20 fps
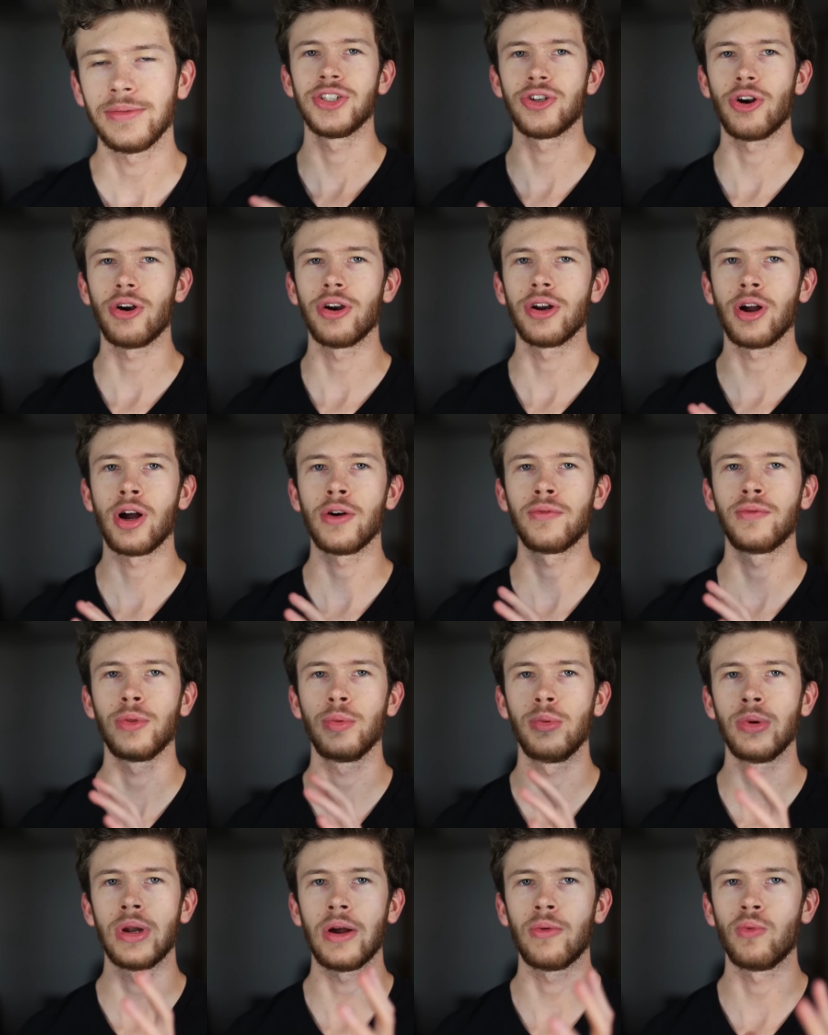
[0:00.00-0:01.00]
Starting off
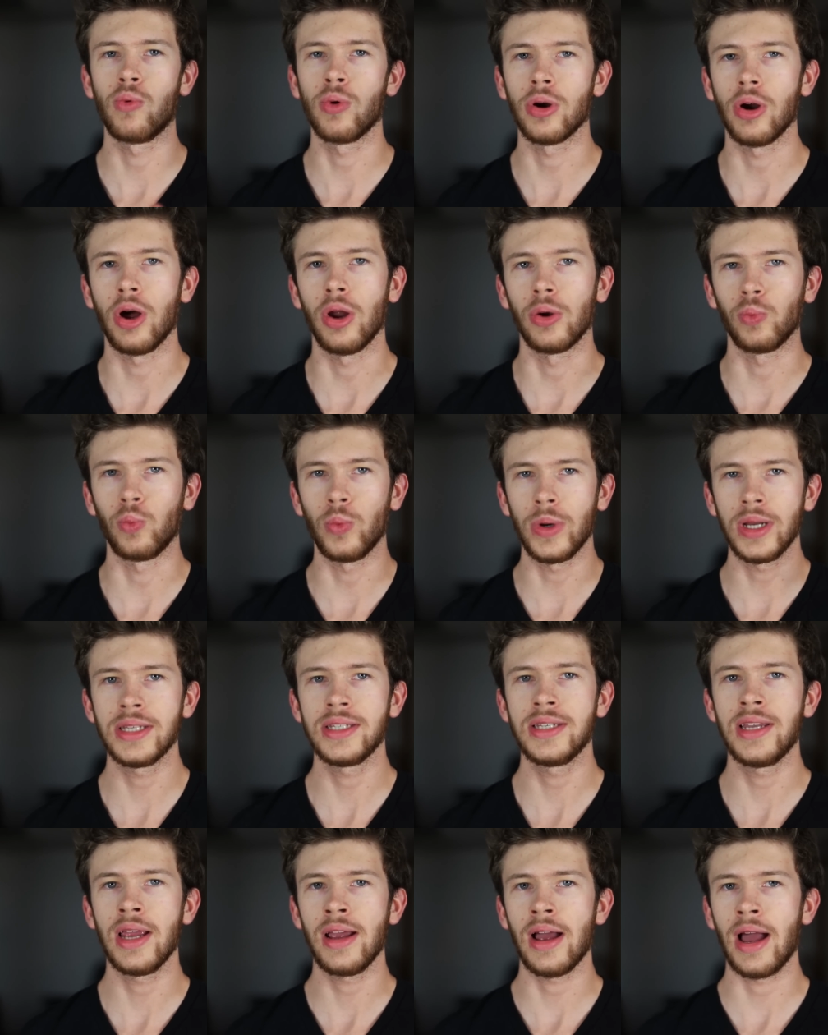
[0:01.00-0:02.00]
with what I wore on
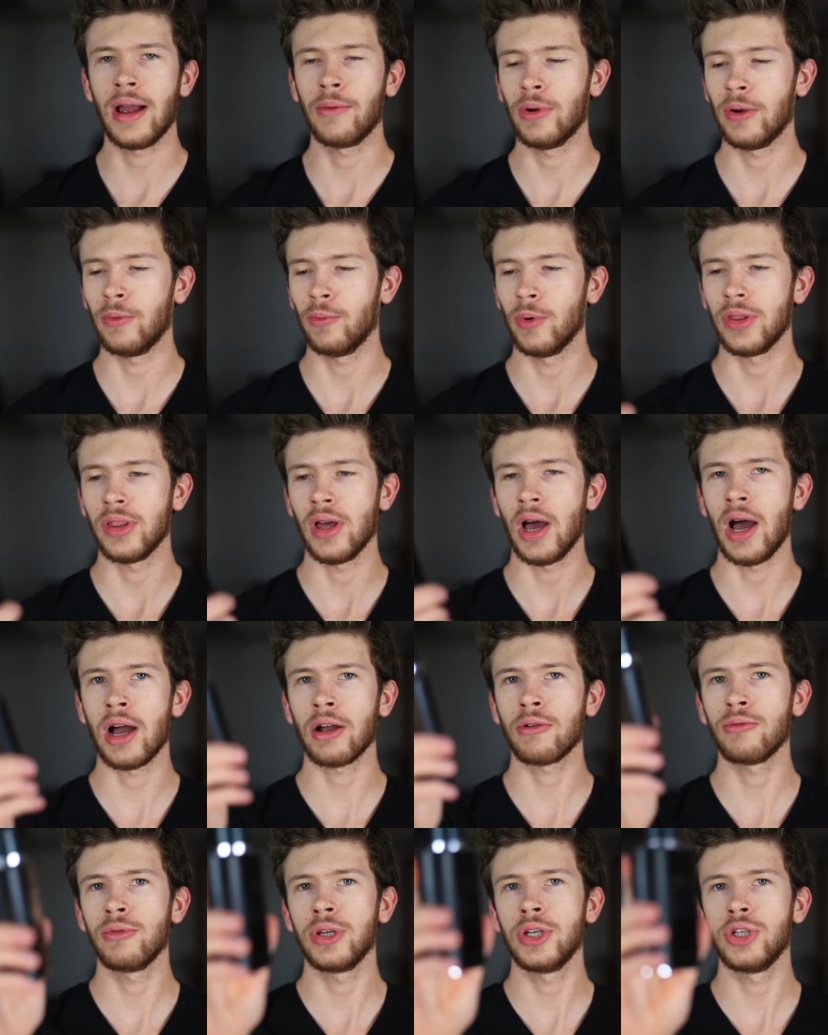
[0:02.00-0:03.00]
Wednesday, I went with
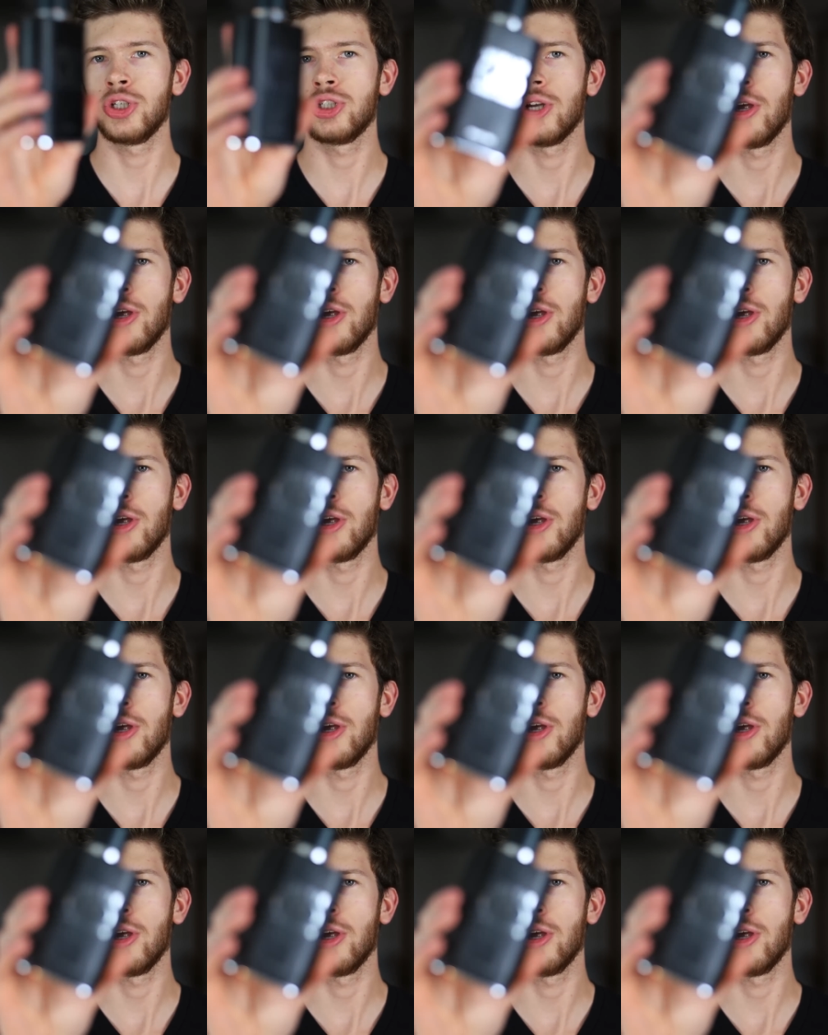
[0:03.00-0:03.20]
Acqua di